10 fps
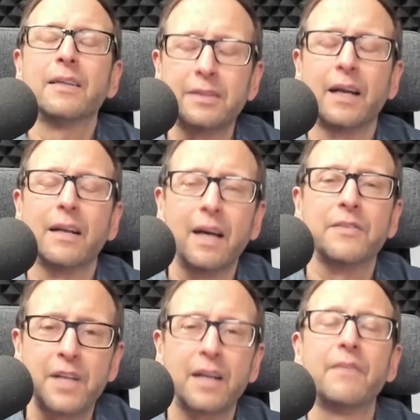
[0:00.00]
Staying
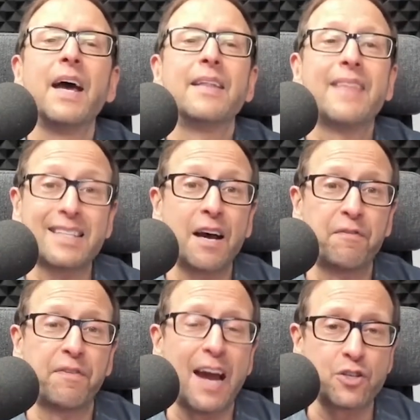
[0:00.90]
Alive, Staying Alive. That's how
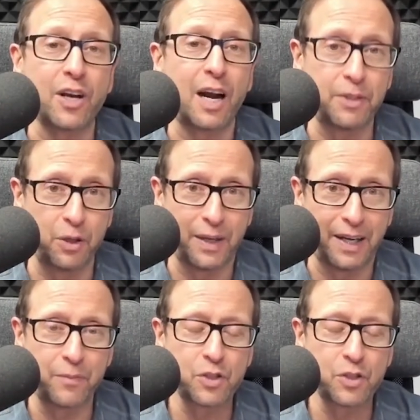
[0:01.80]
fast you got to be doing it.